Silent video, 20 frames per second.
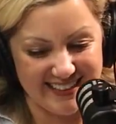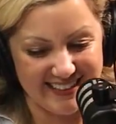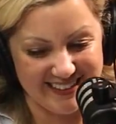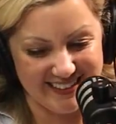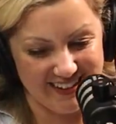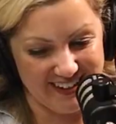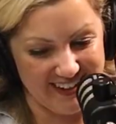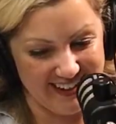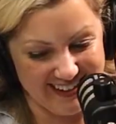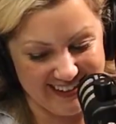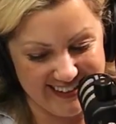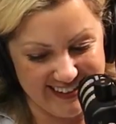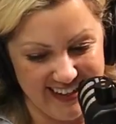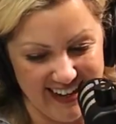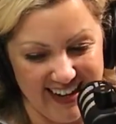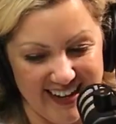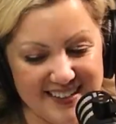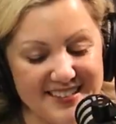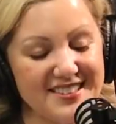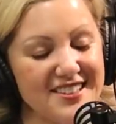Dot.
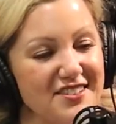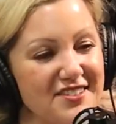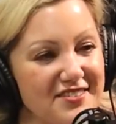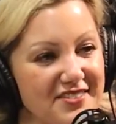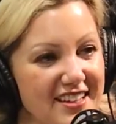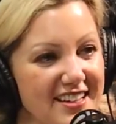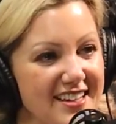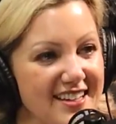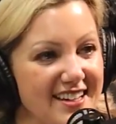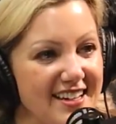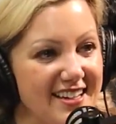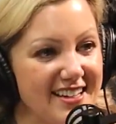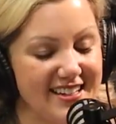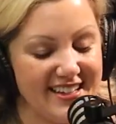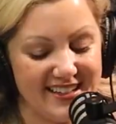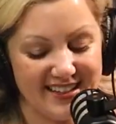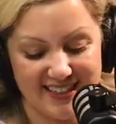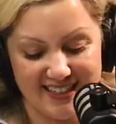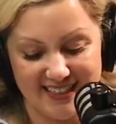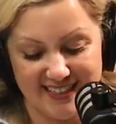So if they can kind of
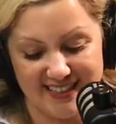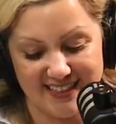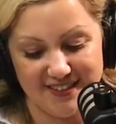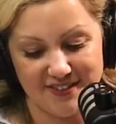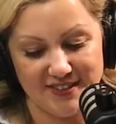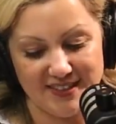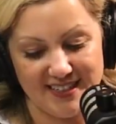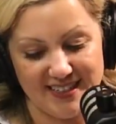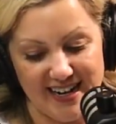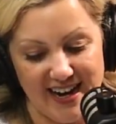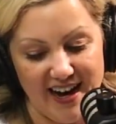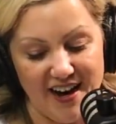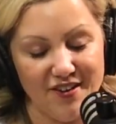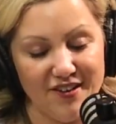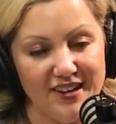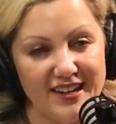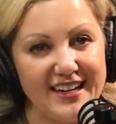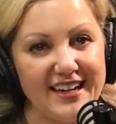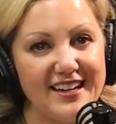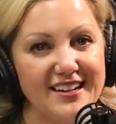get these skills now,
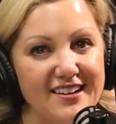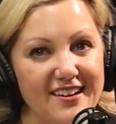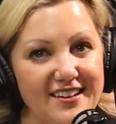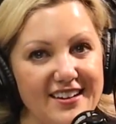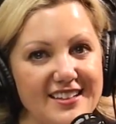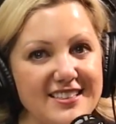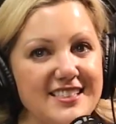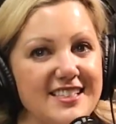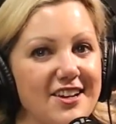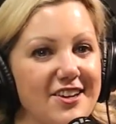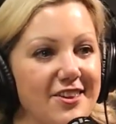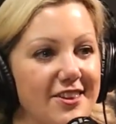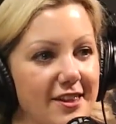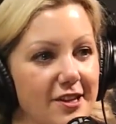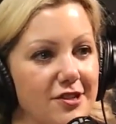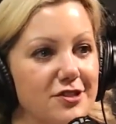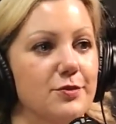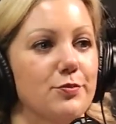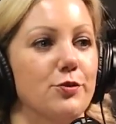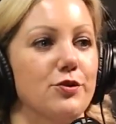again, not necessarily
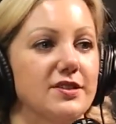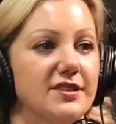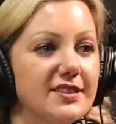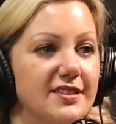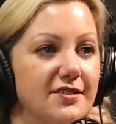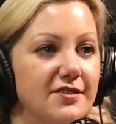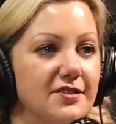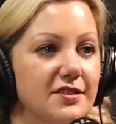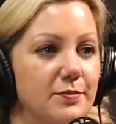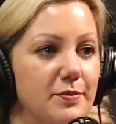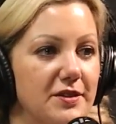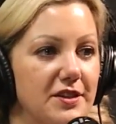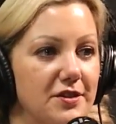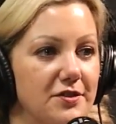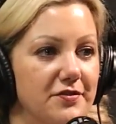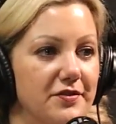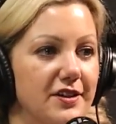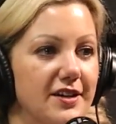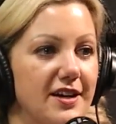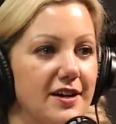their sports skills, but the
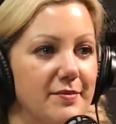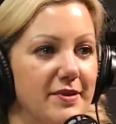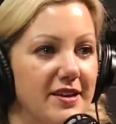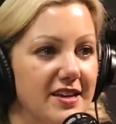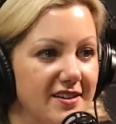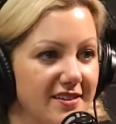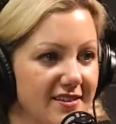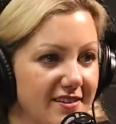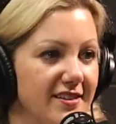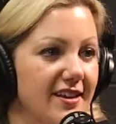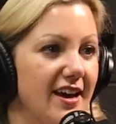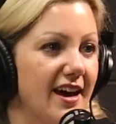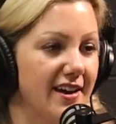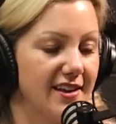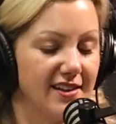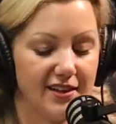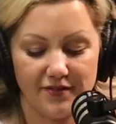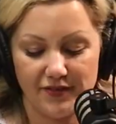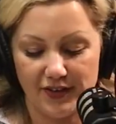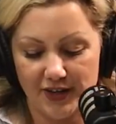overcoming. I
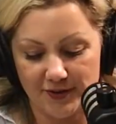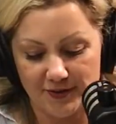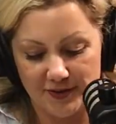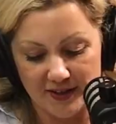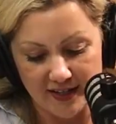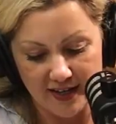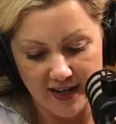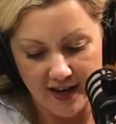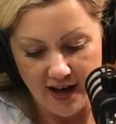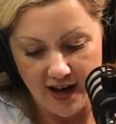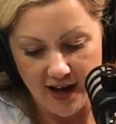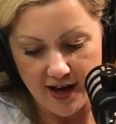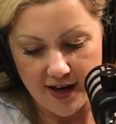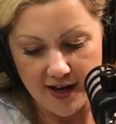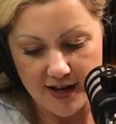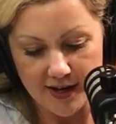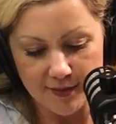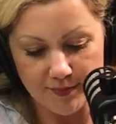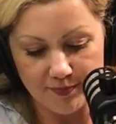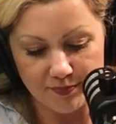love it.
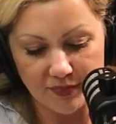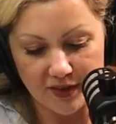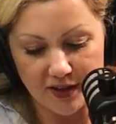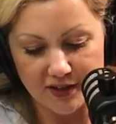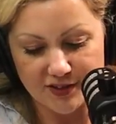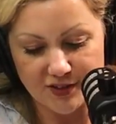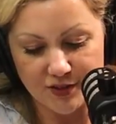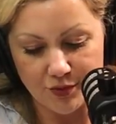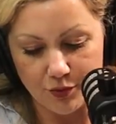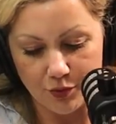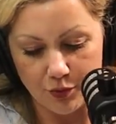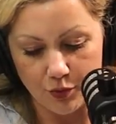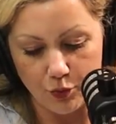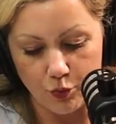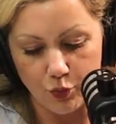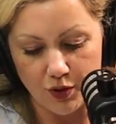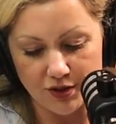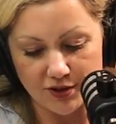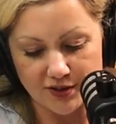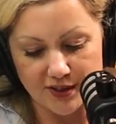So
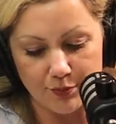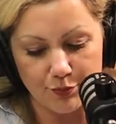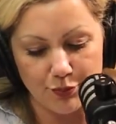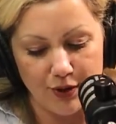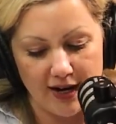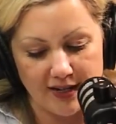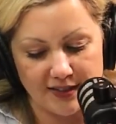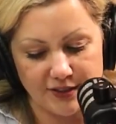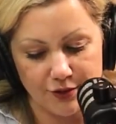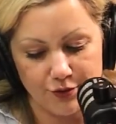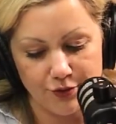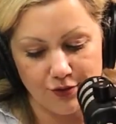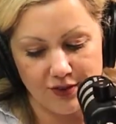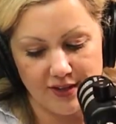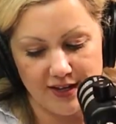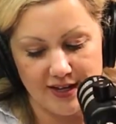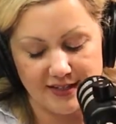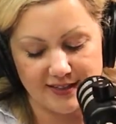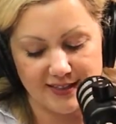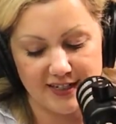what are some practical
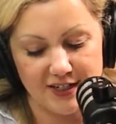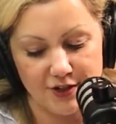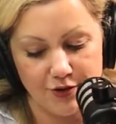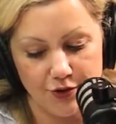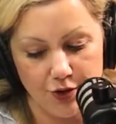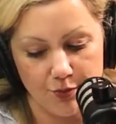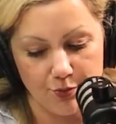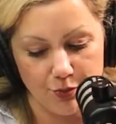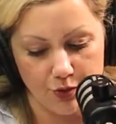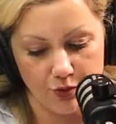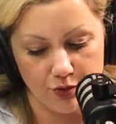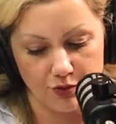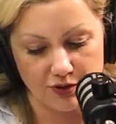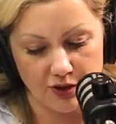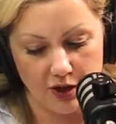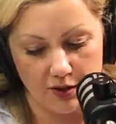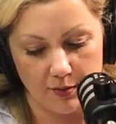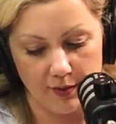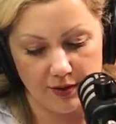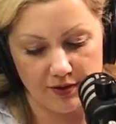things, and I know your book will
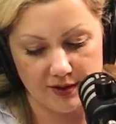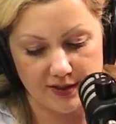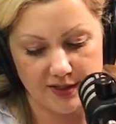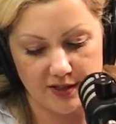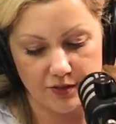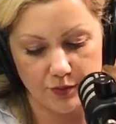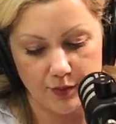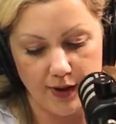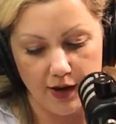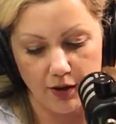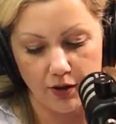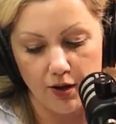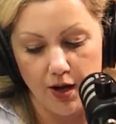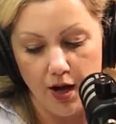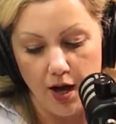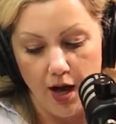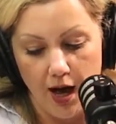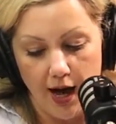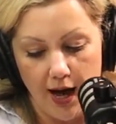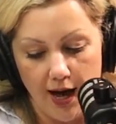talk about this as well,
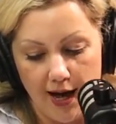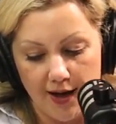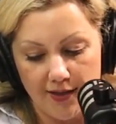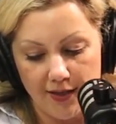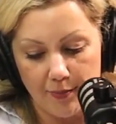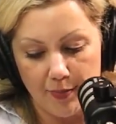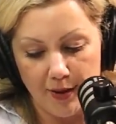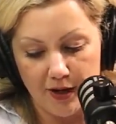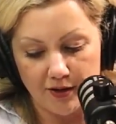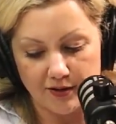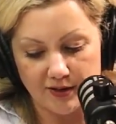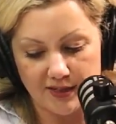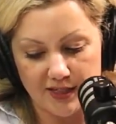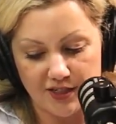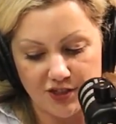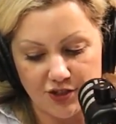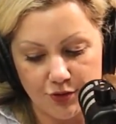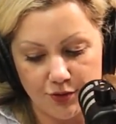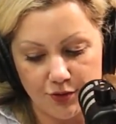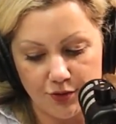that parents
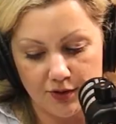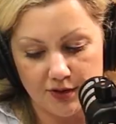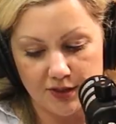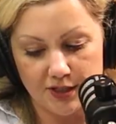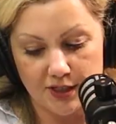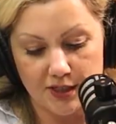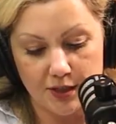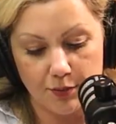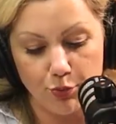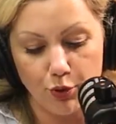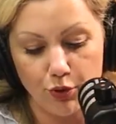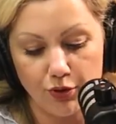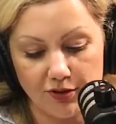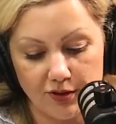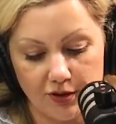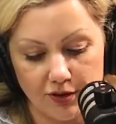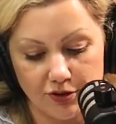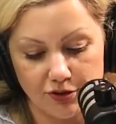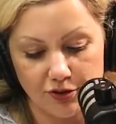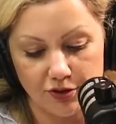can do to support
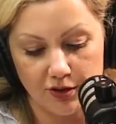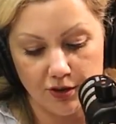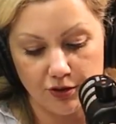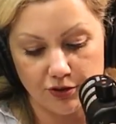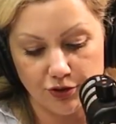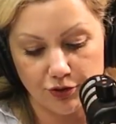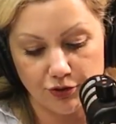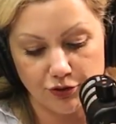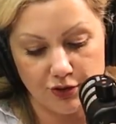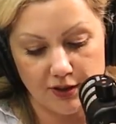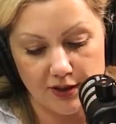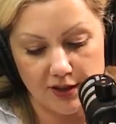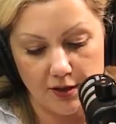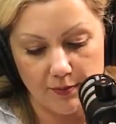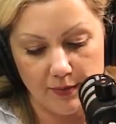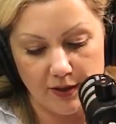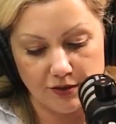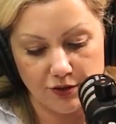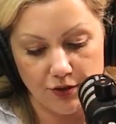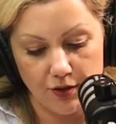their children and their
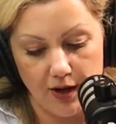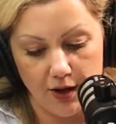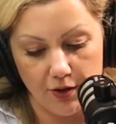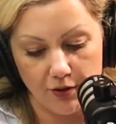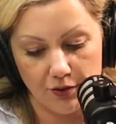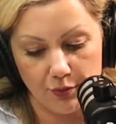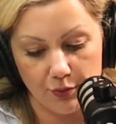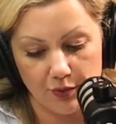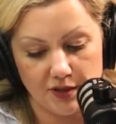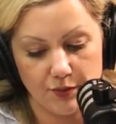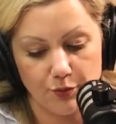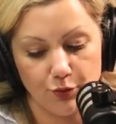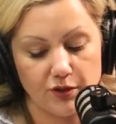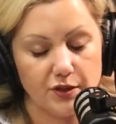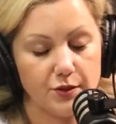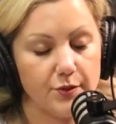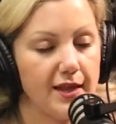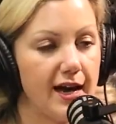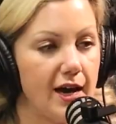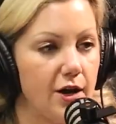mental health with
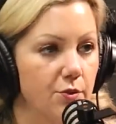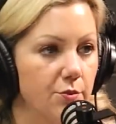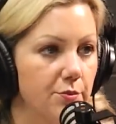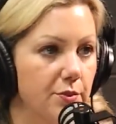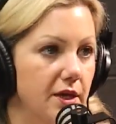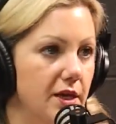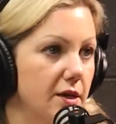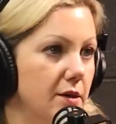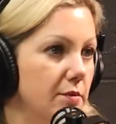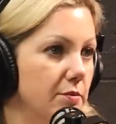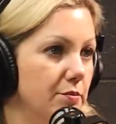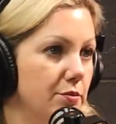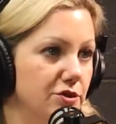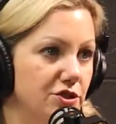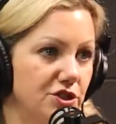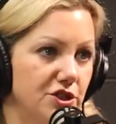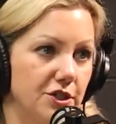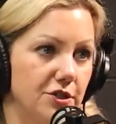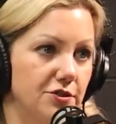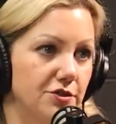sports without being
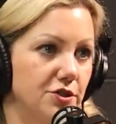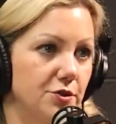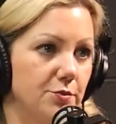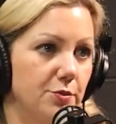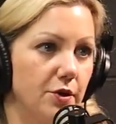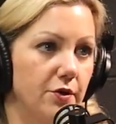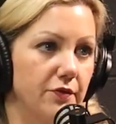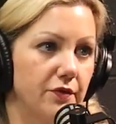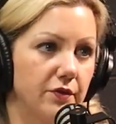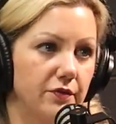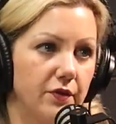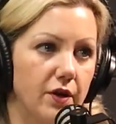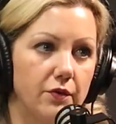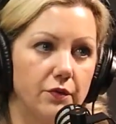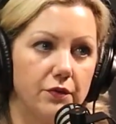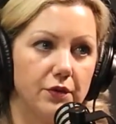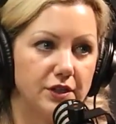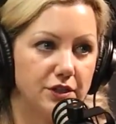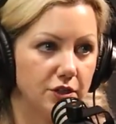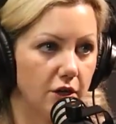pushy or super over
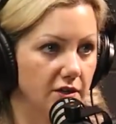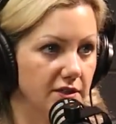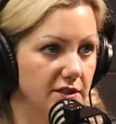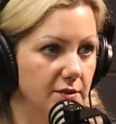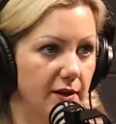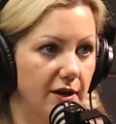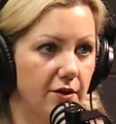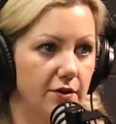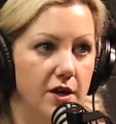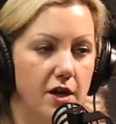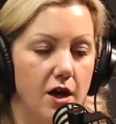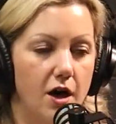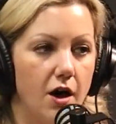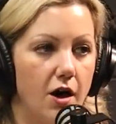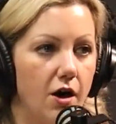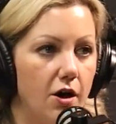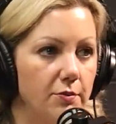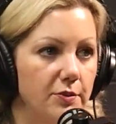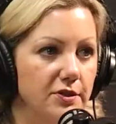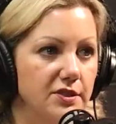involved? We talked about,
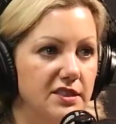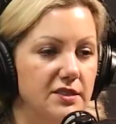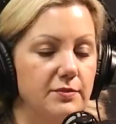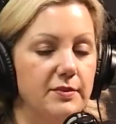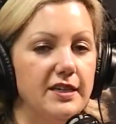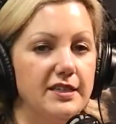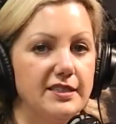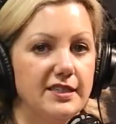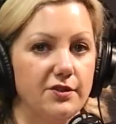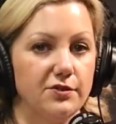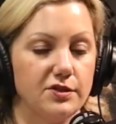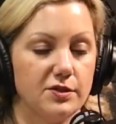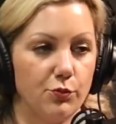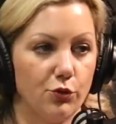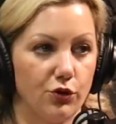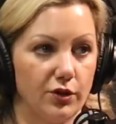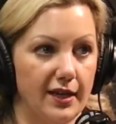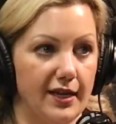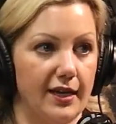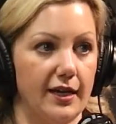almost to me, it sounds
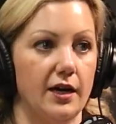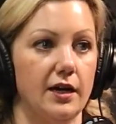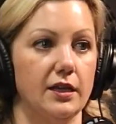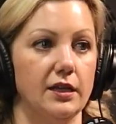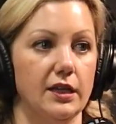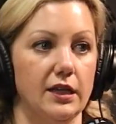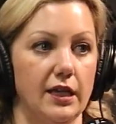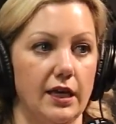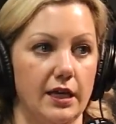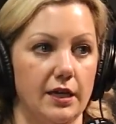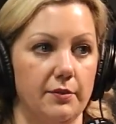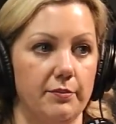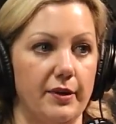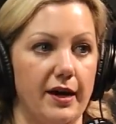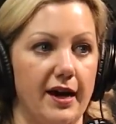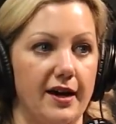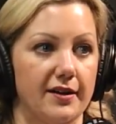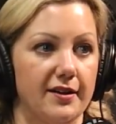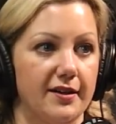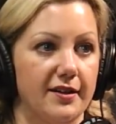more like a laid
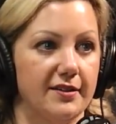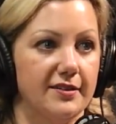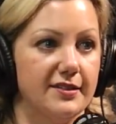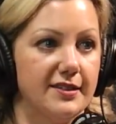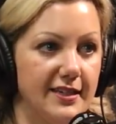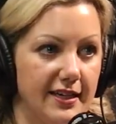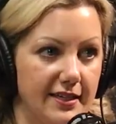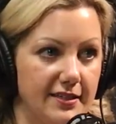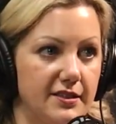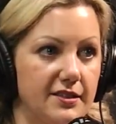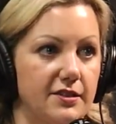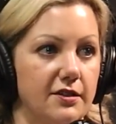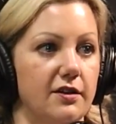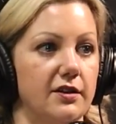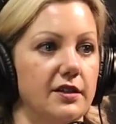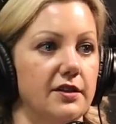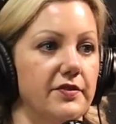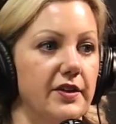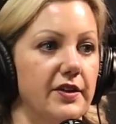back stance to all of it.